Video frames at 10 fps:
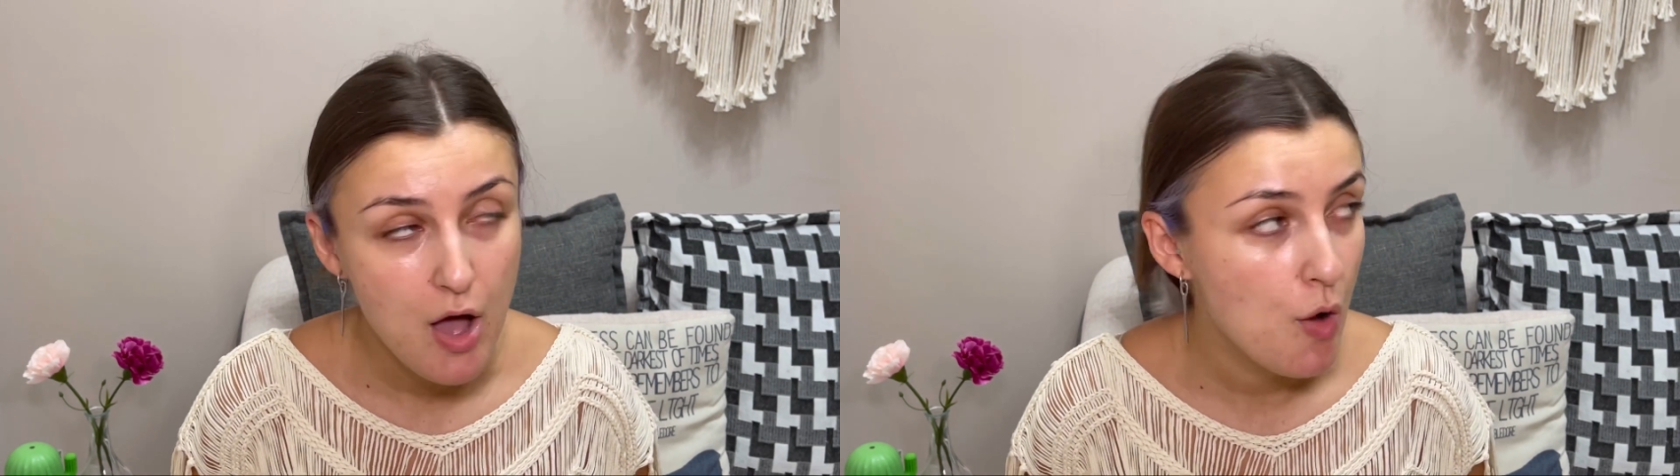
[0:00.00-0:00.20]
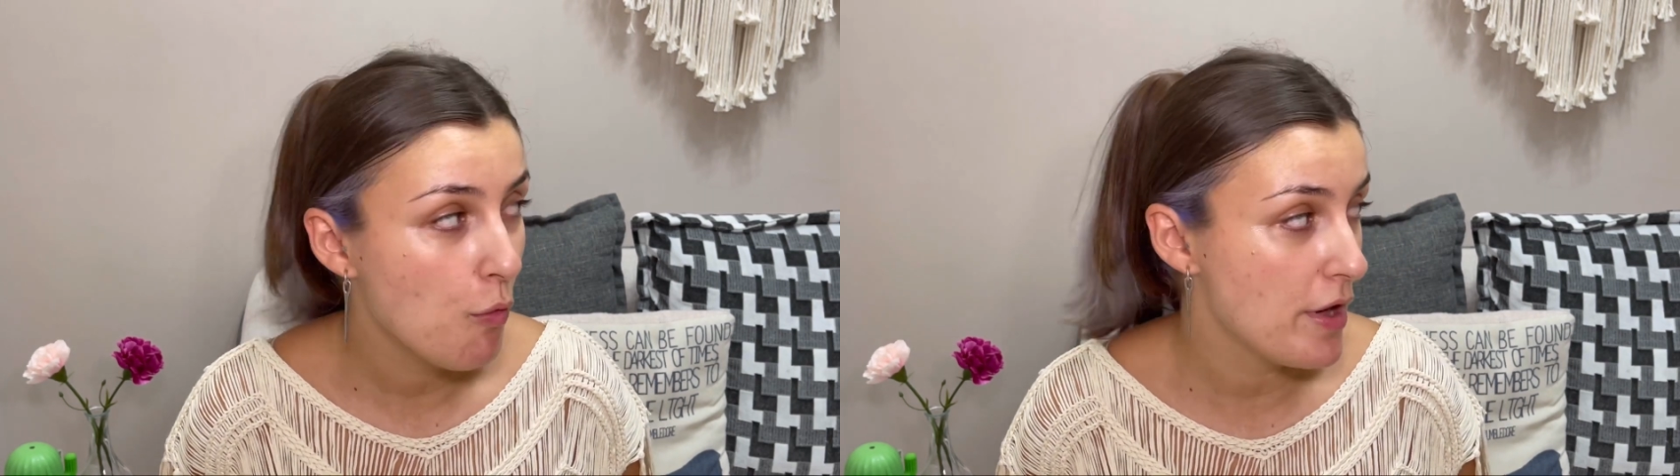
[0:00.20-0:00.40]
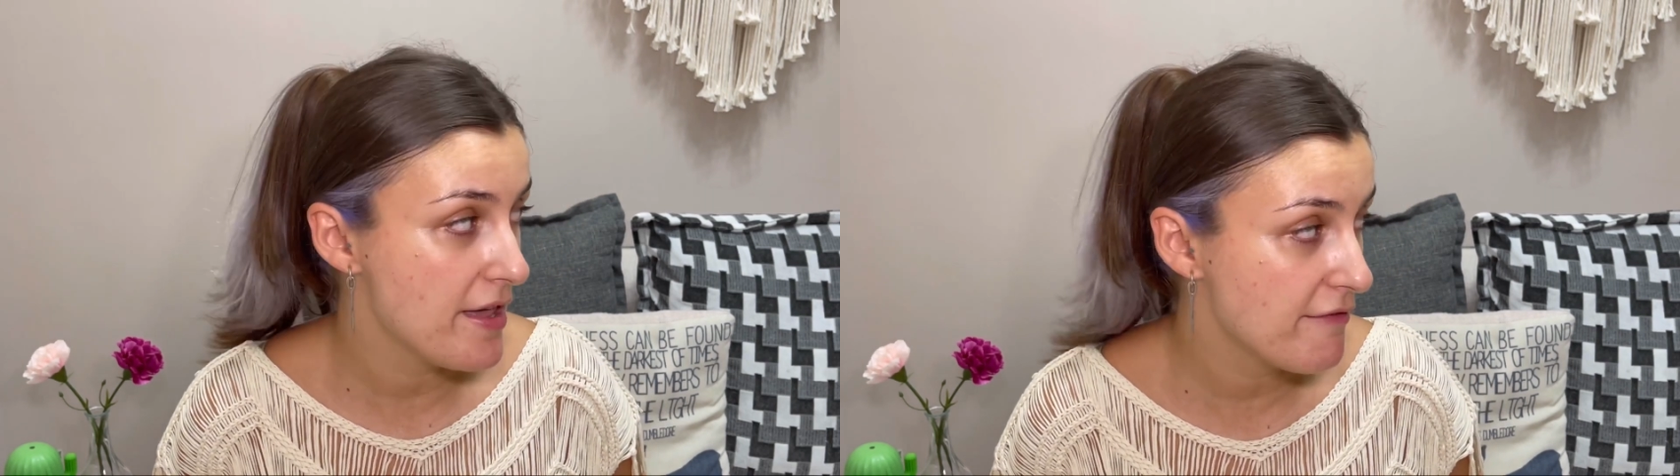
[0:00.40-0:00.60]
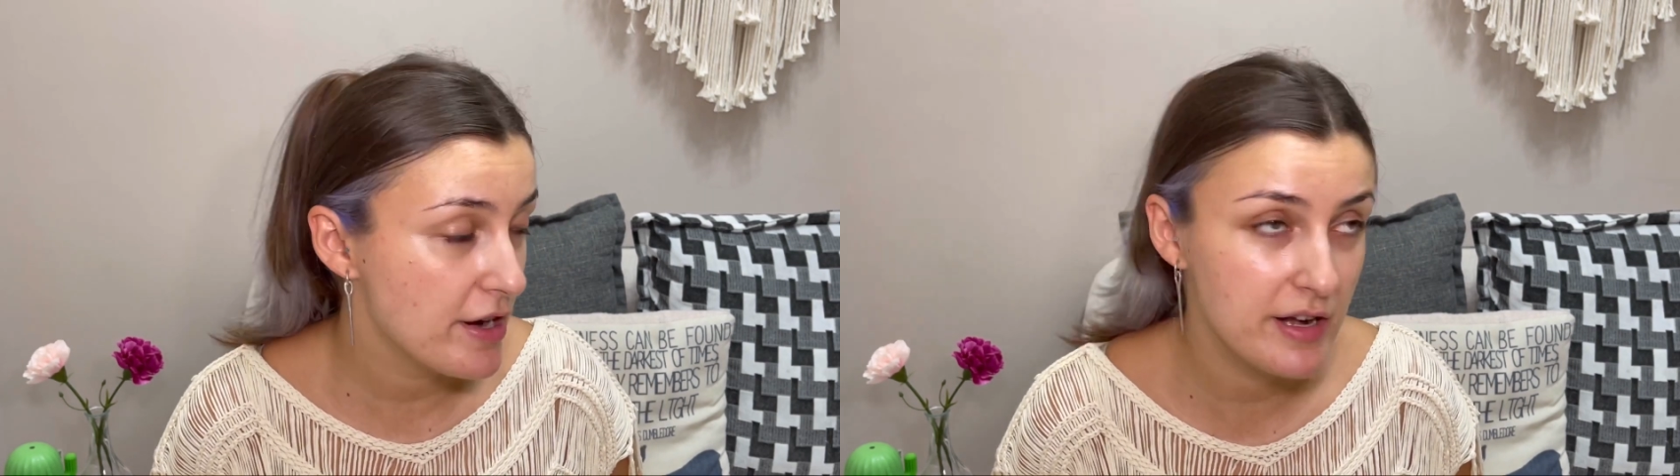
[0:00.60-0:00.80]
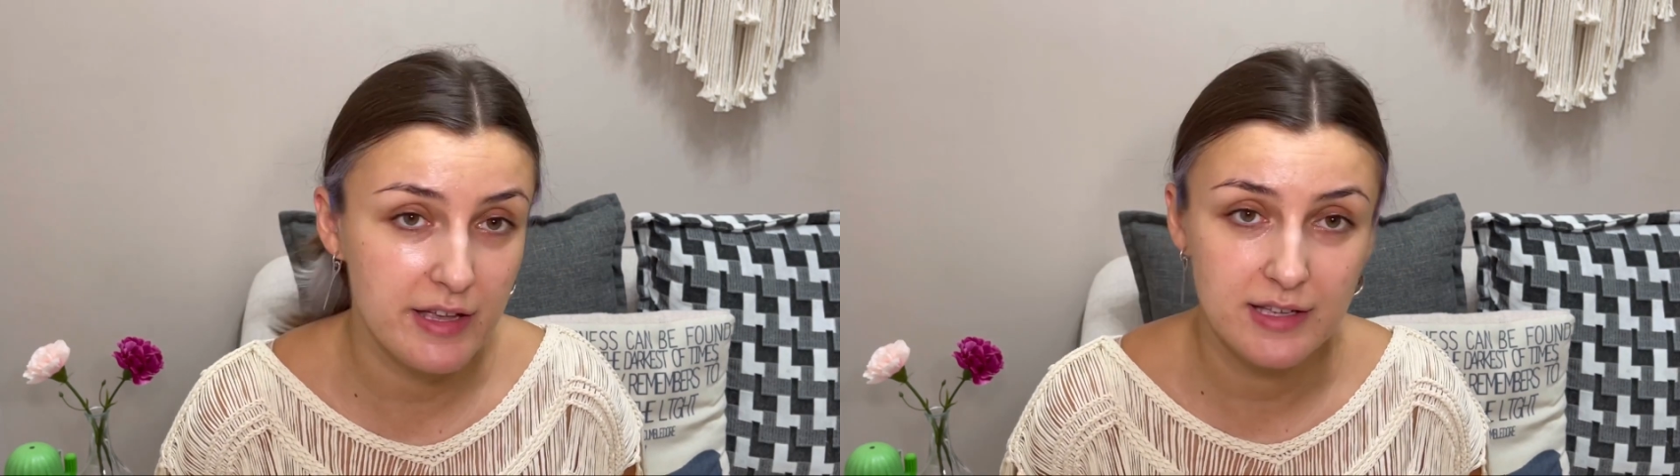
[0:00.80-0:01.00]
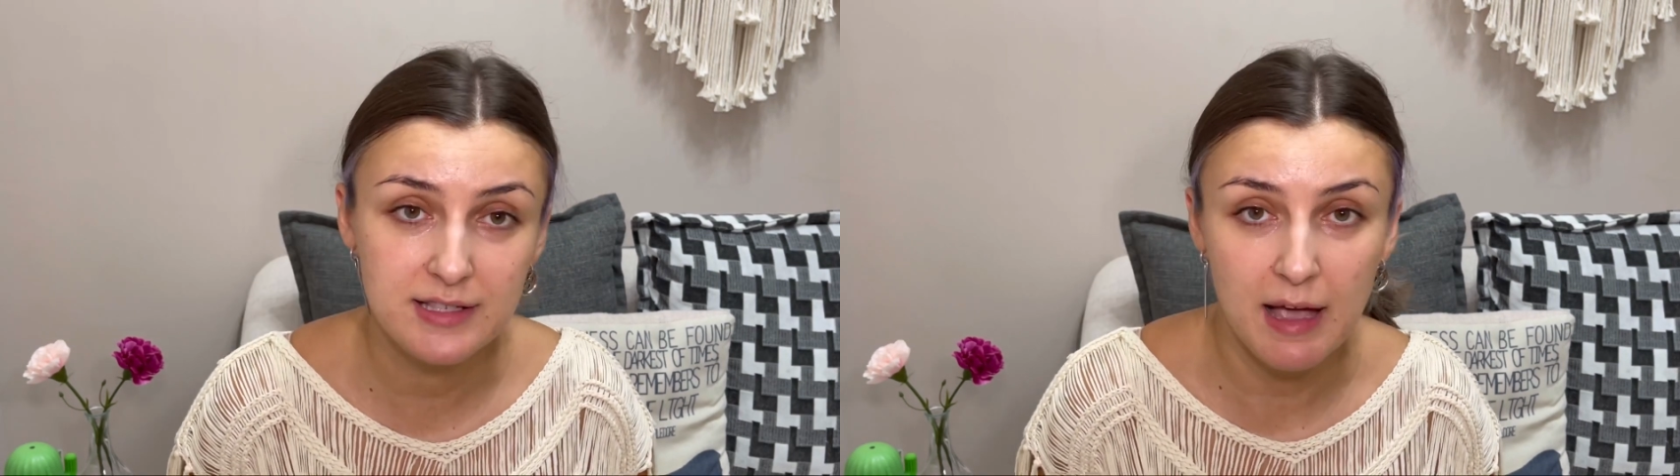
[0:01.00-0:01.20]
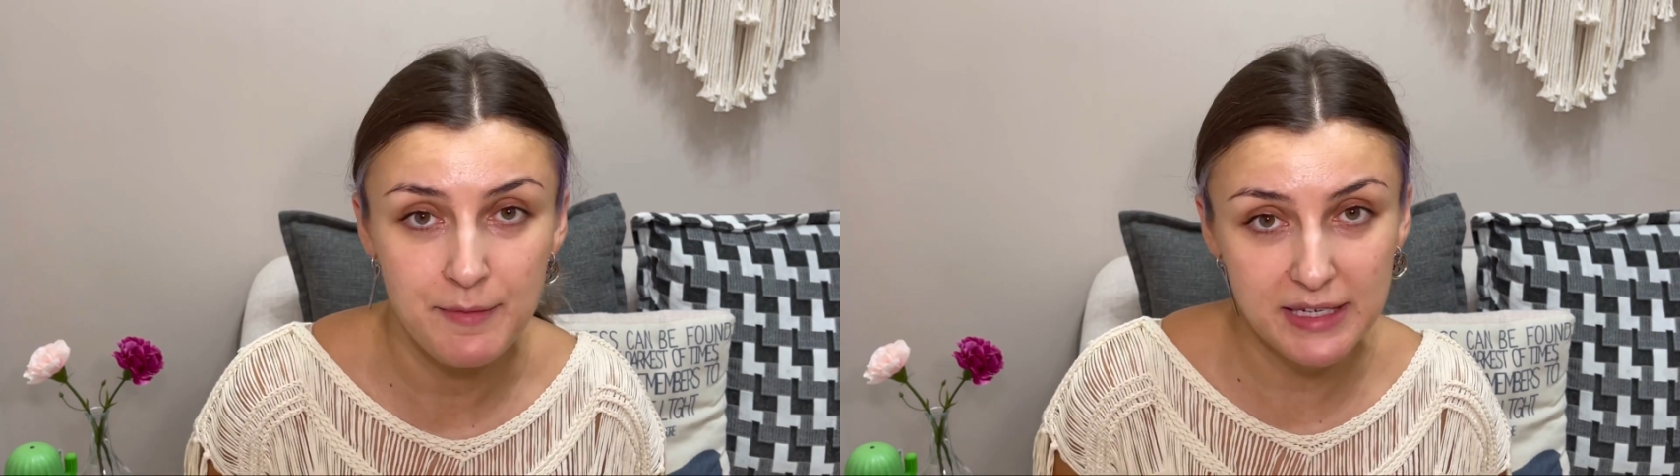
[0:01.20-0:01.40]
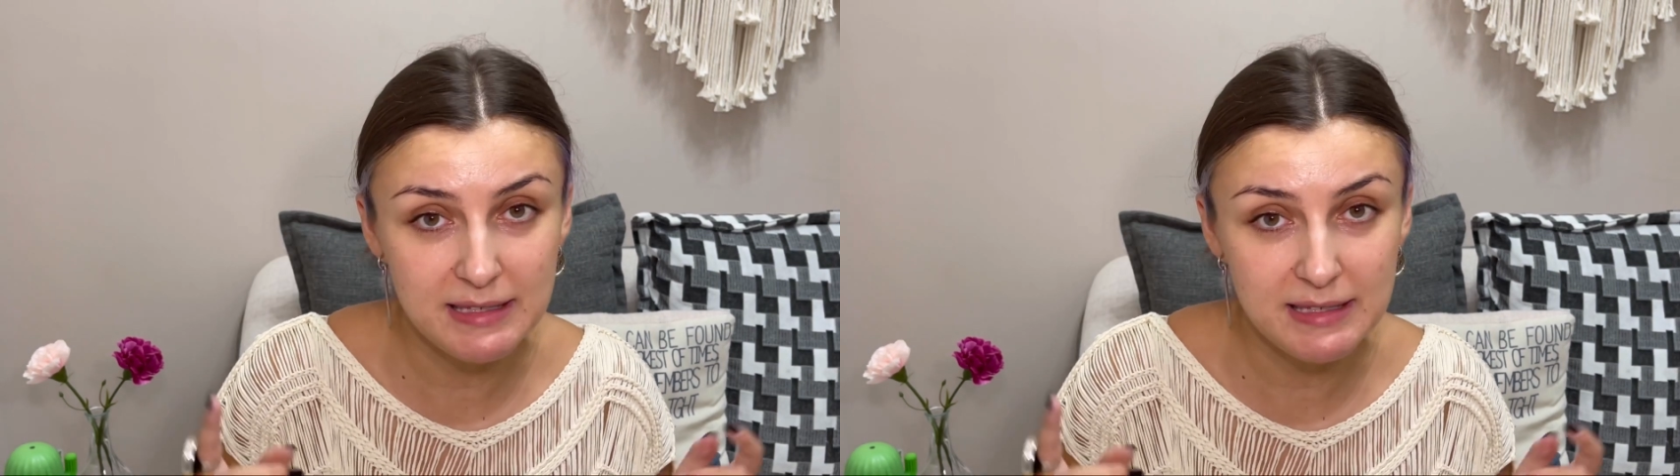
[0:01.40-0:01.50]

Whatever it is, I mean,